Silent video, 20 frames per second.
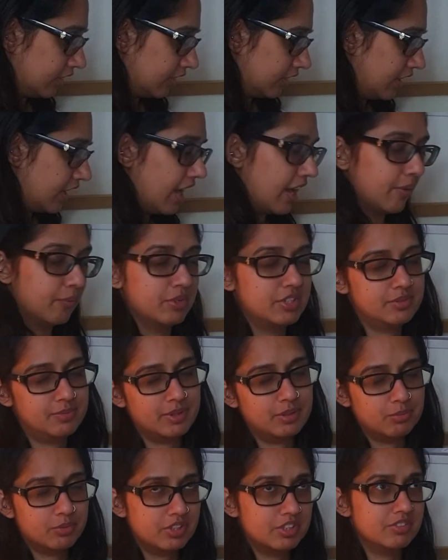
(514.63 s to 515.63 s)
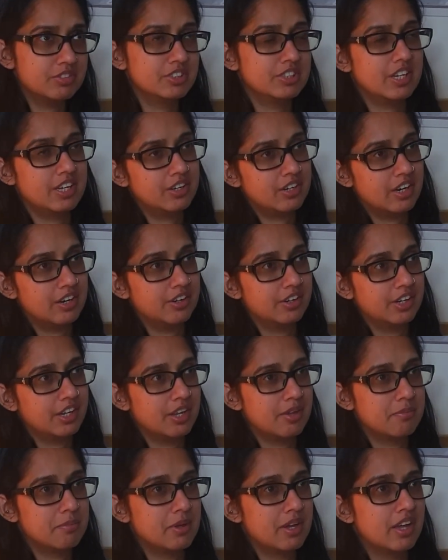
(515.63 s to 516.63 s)
Yeah, we spent one full day in
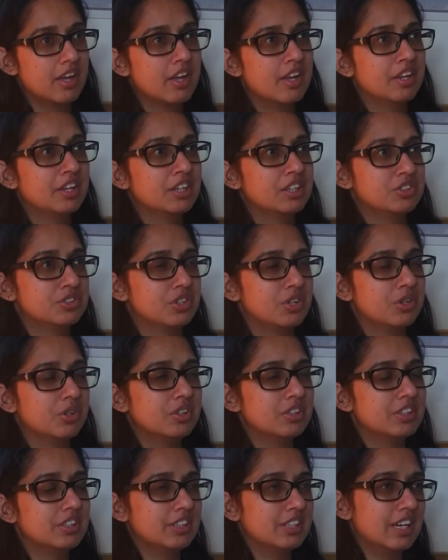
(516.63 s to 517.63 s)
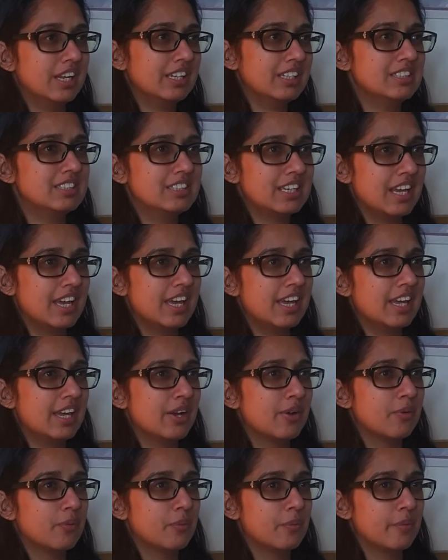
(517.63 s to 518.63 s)
Arequipa. So the next day
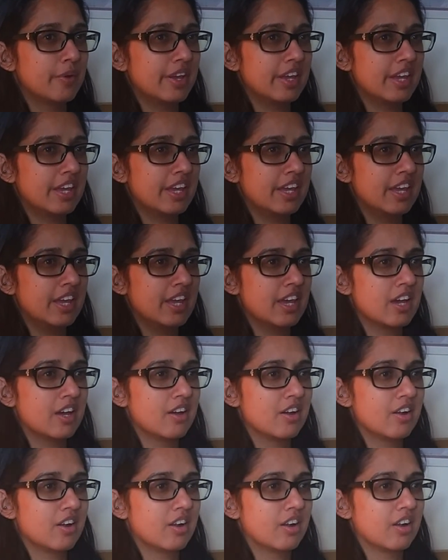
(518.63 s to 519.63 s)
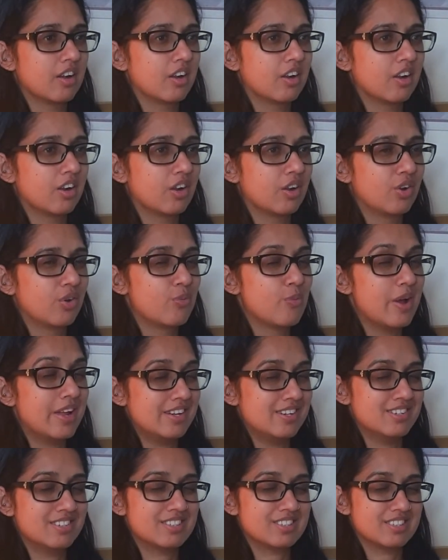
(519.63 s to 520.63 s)
we
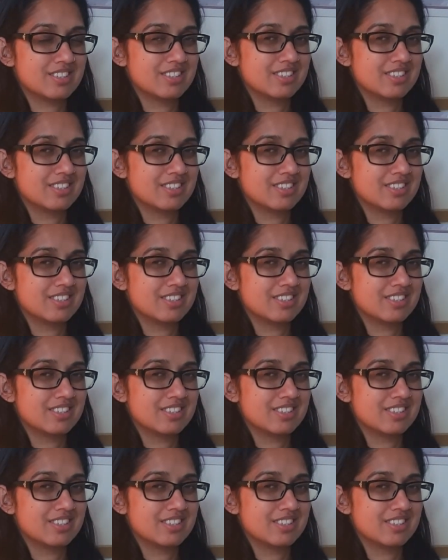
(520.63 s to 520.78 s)
went.